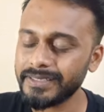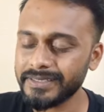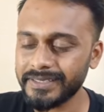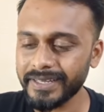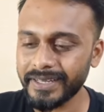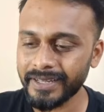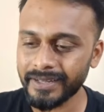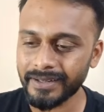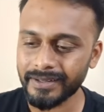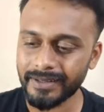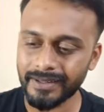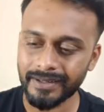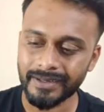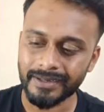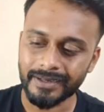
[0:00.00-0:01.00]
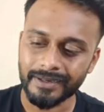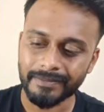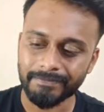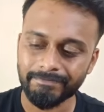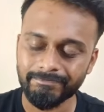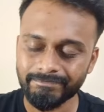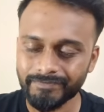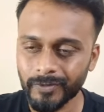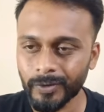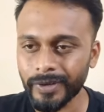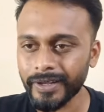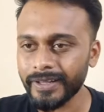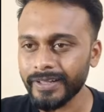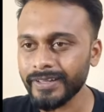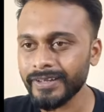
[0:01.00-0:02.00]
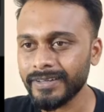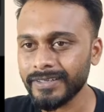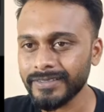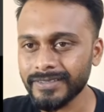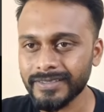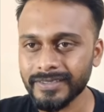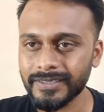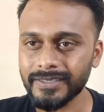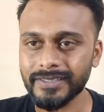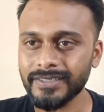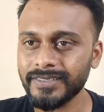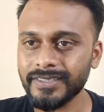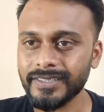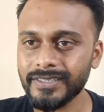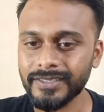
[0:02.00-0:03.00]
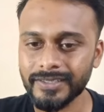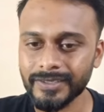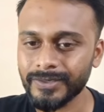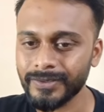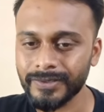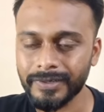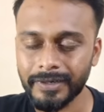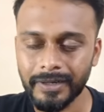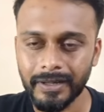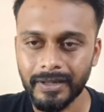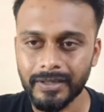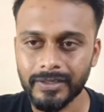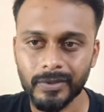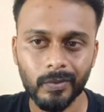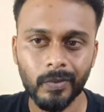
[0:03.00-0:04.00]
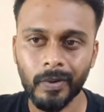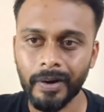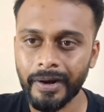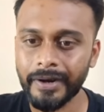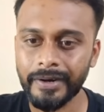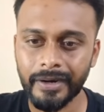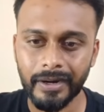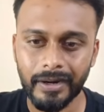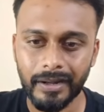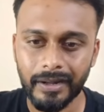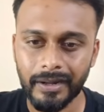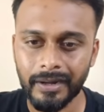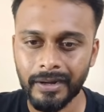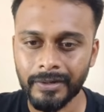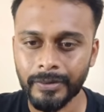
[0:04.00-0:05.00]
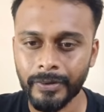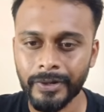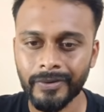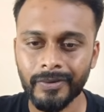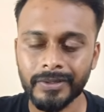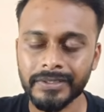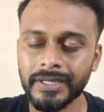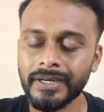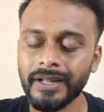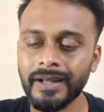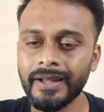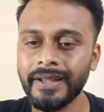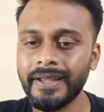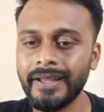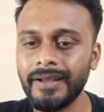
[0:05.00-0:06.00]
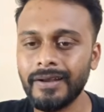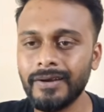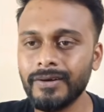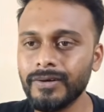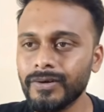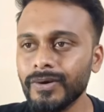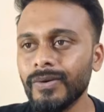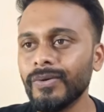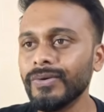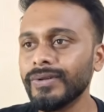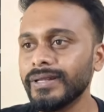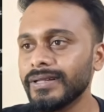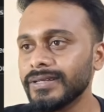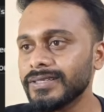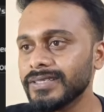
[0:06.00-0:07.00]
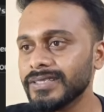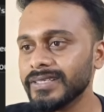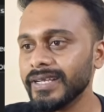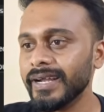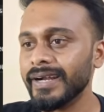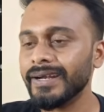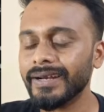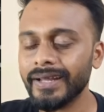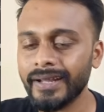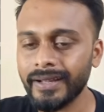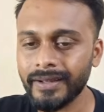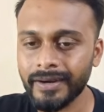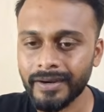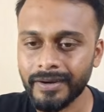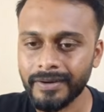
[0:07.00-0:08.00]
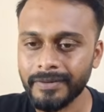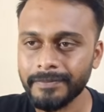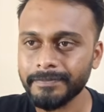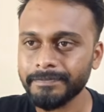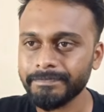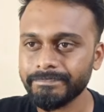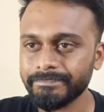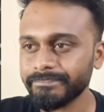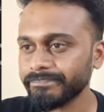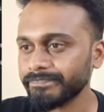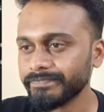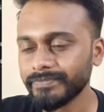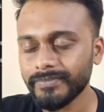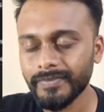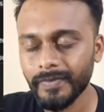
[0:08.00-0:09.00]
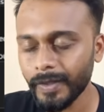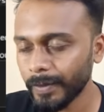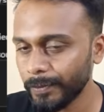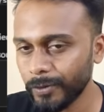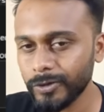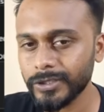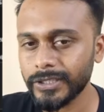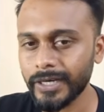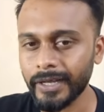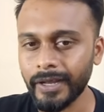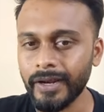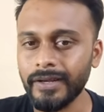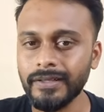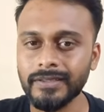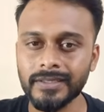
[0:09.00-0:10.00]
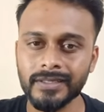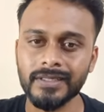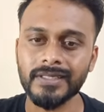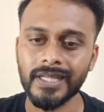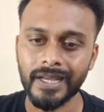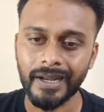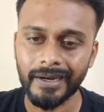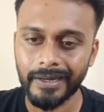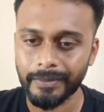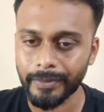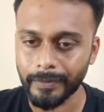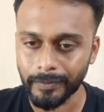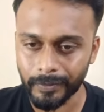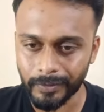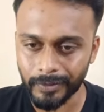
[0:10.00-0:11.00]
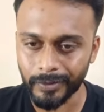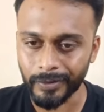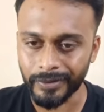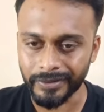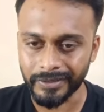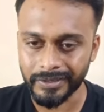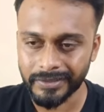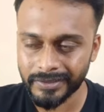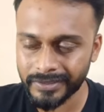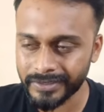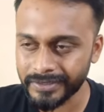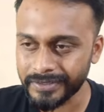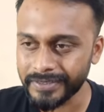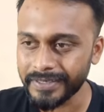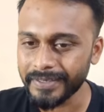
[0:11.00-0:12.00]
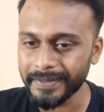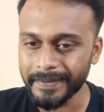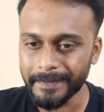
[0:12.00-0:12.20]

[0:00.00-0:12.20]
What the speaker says: Next thing, okay, this is the cursor code. So what I did today was that I cloned this entire project again. This is the second time I'm doing this.